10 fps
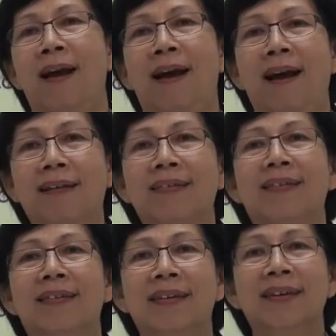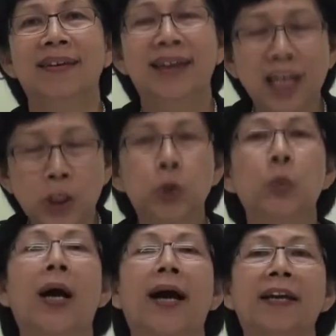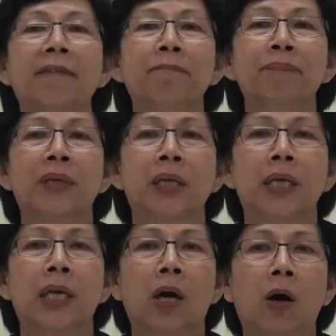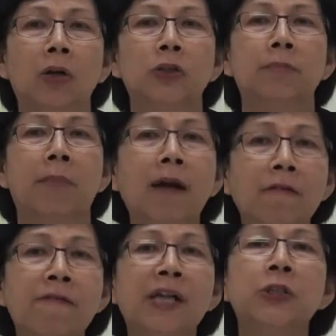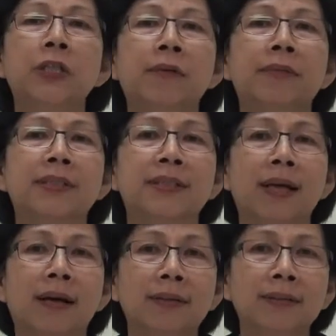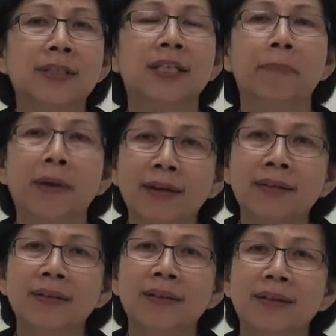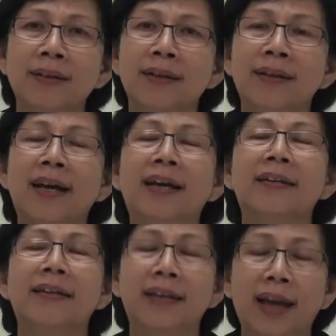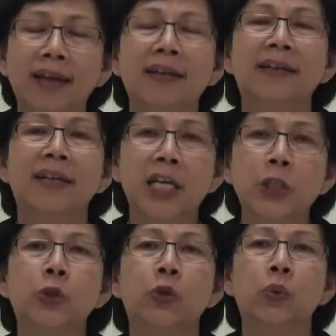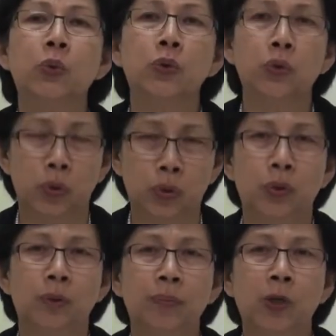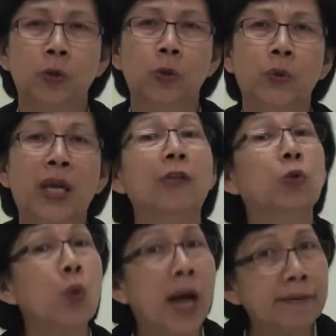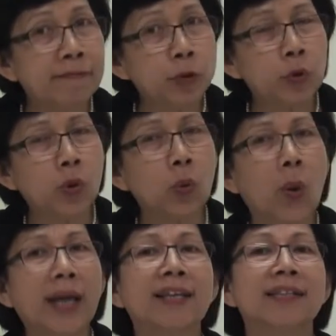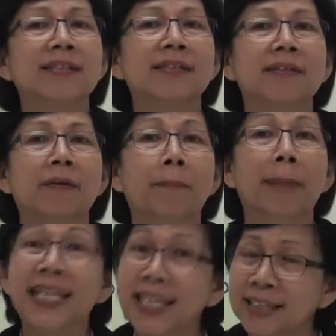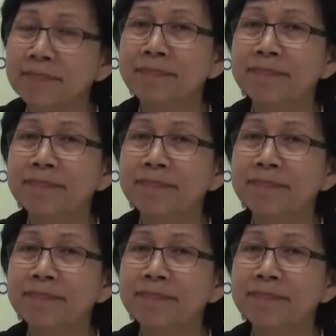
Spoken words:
And that is why It causes malfunction of the cells in the brain, and that leads to stroke. So there are two kinds of stroke. One is bleeding,